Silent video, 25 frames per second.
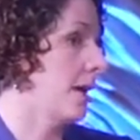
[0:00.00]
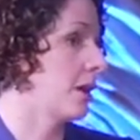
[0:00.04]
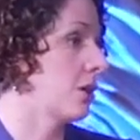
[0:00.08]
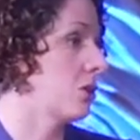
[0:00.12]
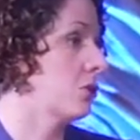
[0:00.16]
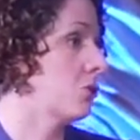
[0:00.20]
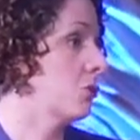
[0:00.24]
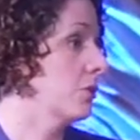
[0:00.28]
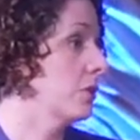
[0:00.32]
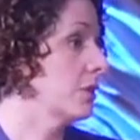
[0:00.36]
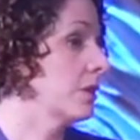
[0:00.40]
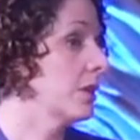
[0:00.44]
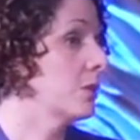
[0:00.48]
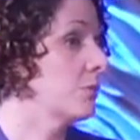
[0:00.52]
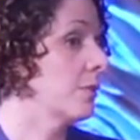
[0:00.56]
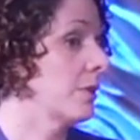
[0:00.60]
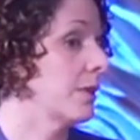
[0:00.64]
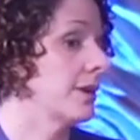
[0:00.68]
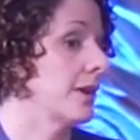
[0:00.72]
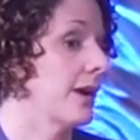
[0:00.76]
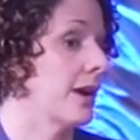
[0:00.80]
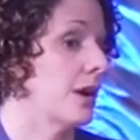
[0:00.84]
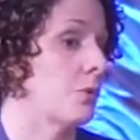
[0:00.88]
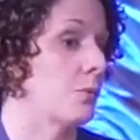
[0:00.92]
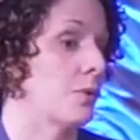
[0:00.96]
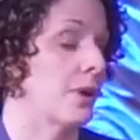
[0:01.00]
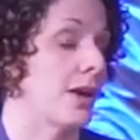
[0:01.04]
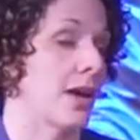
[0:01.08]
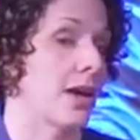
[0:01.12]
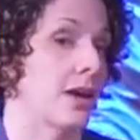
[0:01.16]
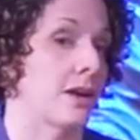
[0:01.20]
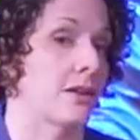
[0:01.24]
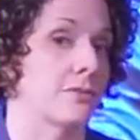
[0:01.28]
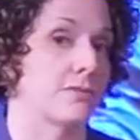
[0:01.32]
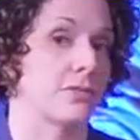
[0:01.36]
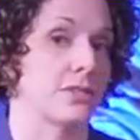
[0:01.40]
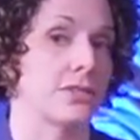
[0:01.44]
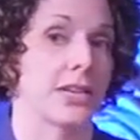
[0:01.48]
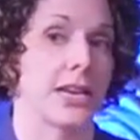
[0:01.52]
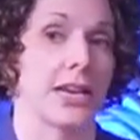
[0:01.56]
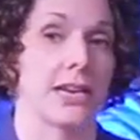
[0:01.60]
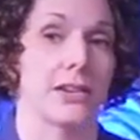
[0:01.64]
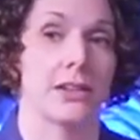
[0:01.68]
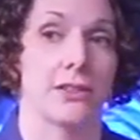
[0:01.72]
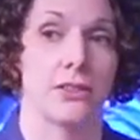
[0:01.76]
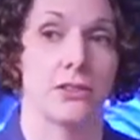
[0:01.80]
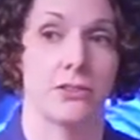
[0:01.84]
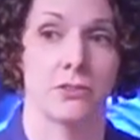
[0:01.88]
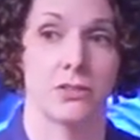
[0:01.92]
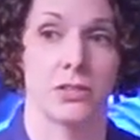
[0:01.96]
And currently right now we have
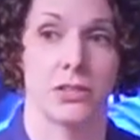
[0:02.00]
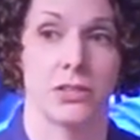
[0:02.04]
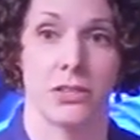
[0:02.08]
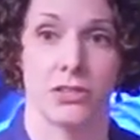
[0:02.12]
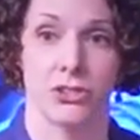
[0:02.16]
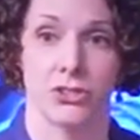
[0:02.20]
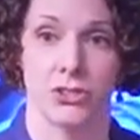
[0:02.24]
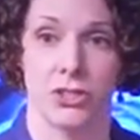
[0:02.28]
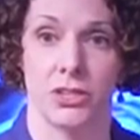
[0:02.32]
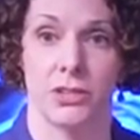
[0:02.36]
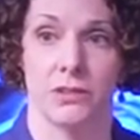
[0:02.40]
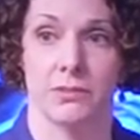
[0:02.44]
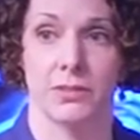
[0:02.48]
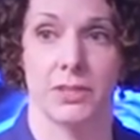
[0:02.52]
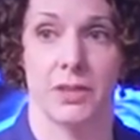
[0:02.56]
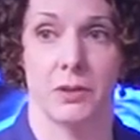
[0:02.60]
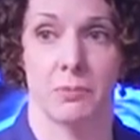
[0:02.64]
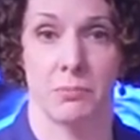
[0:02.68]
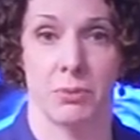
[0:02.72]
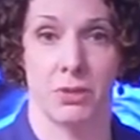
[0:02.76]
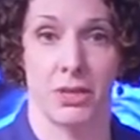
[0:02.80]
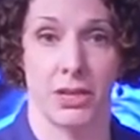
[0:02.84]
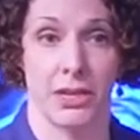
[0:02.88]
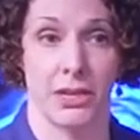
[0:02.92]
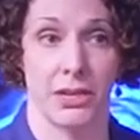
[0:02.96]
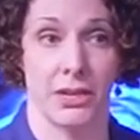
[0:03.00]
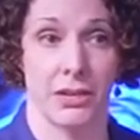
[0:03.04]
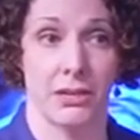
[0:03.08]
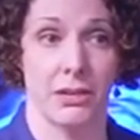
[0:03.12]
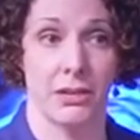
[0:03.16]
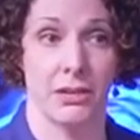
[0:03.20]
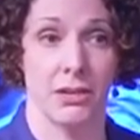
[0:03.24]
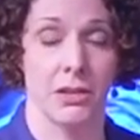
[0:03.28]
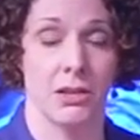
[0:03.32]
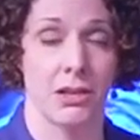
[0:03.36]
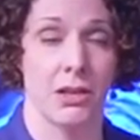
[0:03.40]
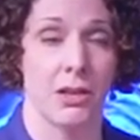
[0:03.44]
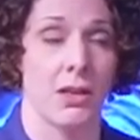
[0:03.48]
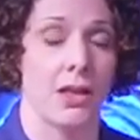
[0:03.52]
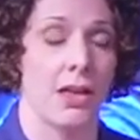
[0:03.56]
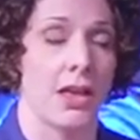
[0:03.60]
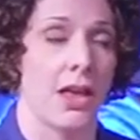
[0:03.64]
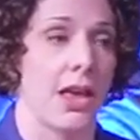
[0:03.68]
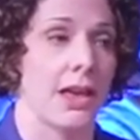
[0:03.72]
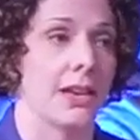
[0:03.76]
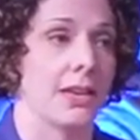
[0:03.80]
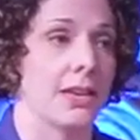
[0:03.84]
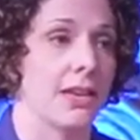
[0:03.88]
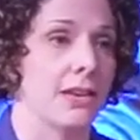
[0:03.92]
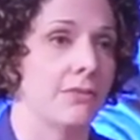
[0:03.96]
10 of those initiatives completed,
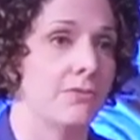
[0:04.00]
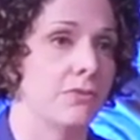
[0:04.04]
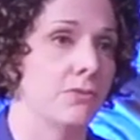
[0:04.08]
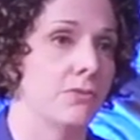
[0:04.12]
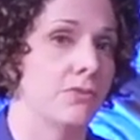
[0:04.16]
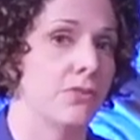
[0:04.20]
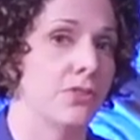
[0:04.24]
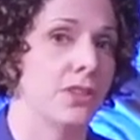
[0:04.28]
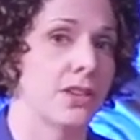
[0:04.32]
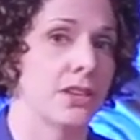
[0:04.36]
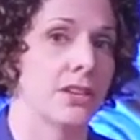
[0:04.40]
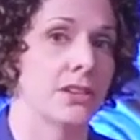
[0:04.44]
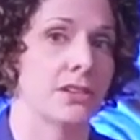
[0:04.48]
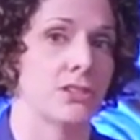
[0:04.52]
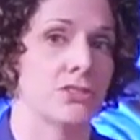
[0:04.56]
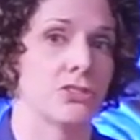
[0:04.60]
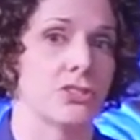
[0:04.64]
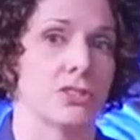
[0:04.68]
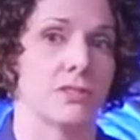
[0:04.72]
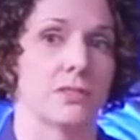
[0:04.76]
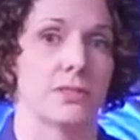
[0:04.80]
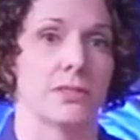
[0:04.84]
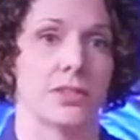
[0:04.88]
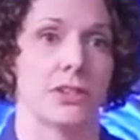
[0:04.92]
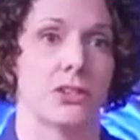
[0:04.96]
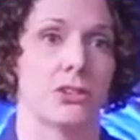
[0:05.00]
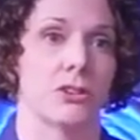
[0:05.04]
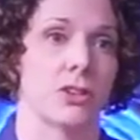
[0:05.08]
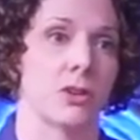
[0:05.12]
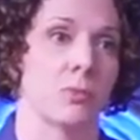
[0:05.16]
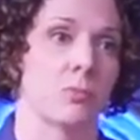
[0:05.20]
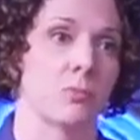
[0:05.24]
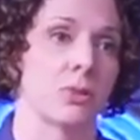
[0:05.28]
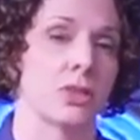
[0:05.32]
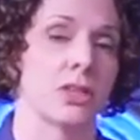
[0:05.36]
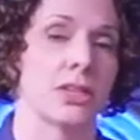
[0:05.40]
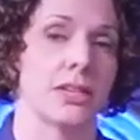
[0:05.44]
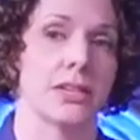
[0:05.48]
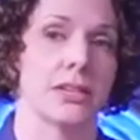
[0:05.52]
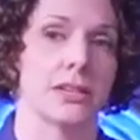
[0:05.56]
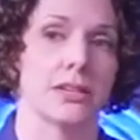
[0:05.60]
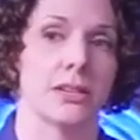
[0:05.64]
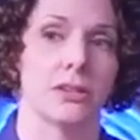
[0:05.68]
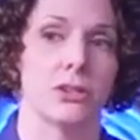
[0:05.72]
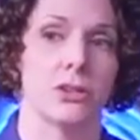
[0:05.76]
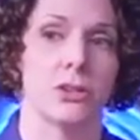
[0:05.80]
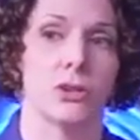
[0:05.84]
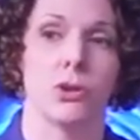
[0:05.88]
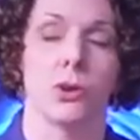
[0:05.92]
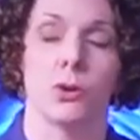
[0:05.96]
and even for the initiatives that are
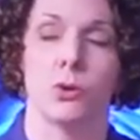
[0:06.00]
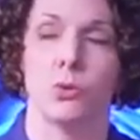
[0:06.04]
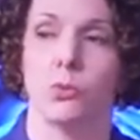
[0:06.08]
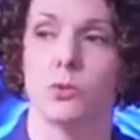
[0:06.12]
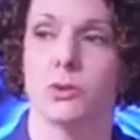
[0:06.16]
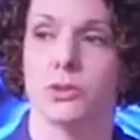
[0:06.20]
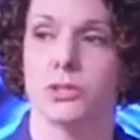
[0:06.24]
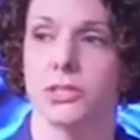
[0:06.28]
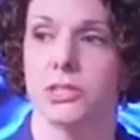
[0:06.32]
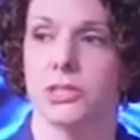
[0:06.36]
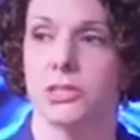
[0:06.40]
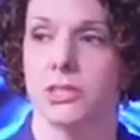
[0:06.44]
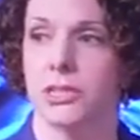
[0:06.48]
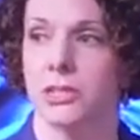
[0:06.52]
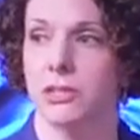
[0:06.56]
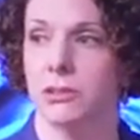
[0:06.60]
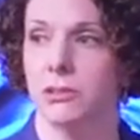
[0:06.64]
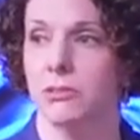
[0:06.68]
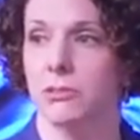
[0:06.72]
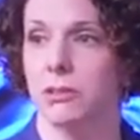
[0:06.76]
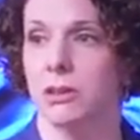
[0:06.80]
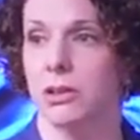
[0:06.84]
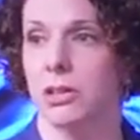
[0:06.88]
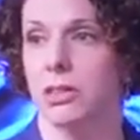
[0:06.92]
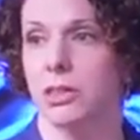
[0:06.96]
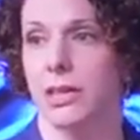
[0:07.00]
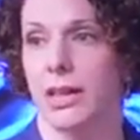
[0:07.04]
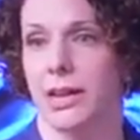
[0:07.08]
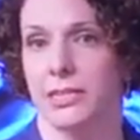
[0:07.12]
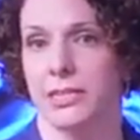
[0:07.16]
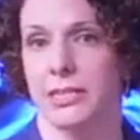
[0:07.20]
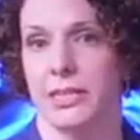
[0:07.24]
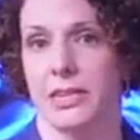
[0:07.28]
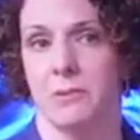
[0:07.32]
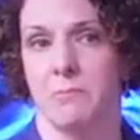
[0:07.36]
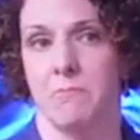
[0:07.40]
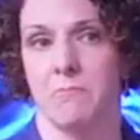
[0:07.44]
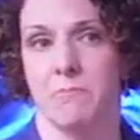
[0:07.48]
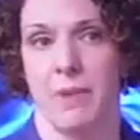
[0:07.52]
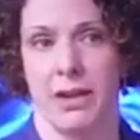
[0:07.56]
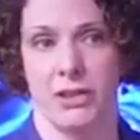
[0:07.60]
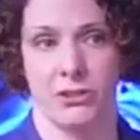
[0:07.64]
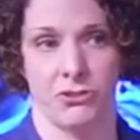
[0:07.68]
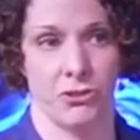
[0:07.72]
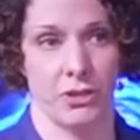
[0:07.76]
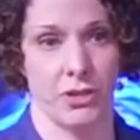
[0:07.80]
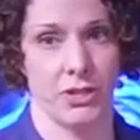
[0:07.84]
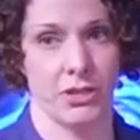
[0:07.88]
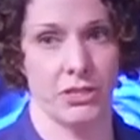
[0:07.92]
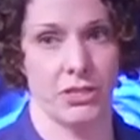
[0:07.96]
completed, we're still collecting
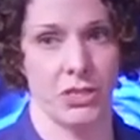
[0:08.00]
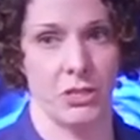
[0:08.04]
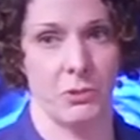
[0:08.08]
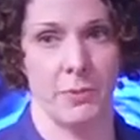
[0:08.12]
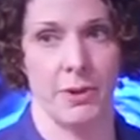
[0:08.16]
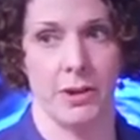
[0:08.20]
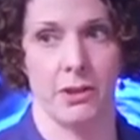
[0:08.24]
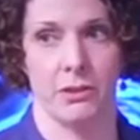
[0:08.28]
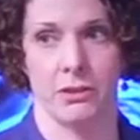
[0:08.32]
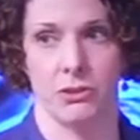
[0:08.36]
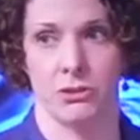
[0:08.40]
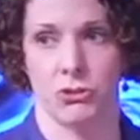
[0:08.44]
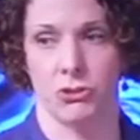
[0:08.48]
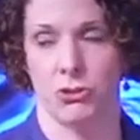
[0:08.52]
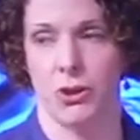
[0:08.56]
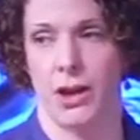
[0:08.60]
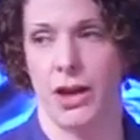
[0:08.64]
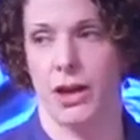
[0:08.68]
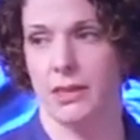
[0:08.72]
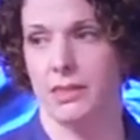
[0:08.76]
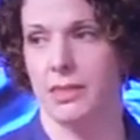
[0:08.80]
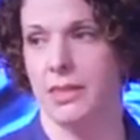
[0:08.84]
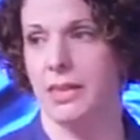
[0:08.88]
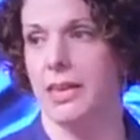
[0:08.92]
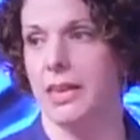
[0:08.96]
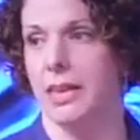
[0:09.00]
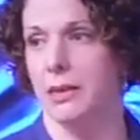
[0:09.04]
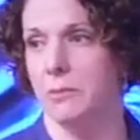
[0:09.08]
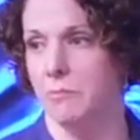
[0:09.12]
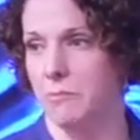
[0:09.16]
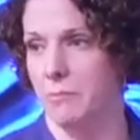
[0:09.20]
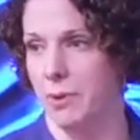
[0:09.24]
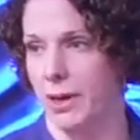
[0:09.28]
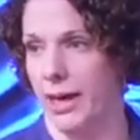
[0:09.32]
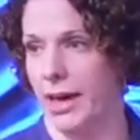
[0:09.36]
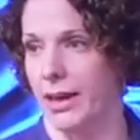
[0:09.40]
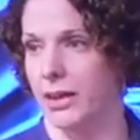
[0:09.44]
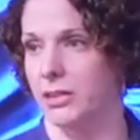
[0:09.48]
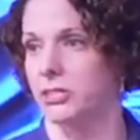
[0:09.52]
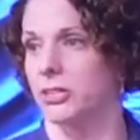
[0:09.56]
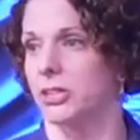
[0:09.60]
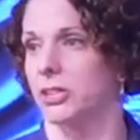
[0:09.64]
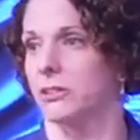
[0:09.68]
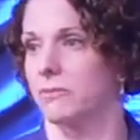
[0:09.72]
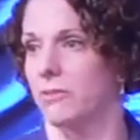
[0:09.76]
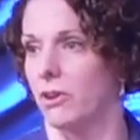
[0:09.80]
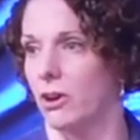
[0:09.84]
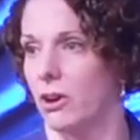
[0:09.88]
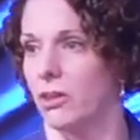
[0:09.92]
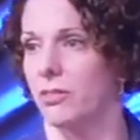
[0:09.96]
metrics to be able to track the impact
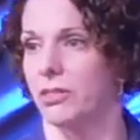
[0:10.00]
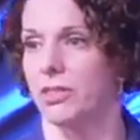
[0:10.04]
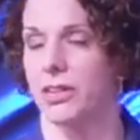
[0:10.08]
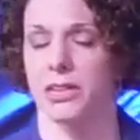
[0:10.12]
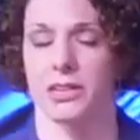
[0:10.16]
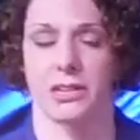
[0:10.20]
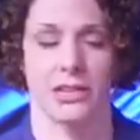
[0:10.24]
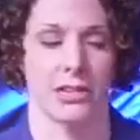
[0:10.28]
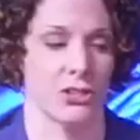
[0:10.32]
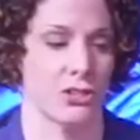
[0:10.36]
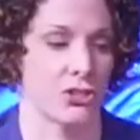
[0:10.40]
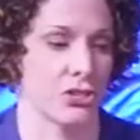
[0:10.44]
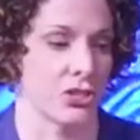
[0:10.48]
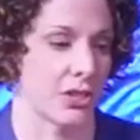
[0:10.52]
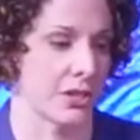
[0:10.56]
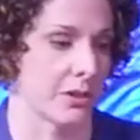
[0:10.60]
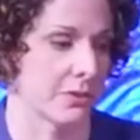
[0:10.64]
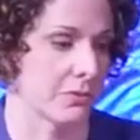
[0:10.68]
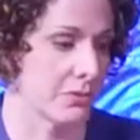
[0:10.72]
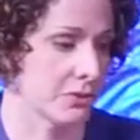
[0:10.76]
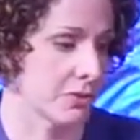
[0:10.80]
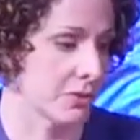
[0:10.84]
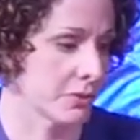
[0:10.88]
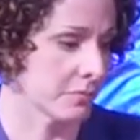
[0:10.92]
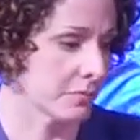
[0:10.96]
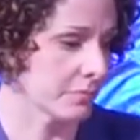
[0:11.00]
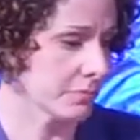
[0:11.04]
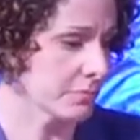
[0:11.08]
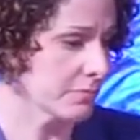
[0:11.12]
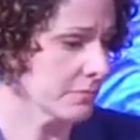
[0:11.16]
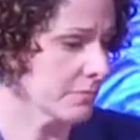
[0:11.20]
of all the initiatives.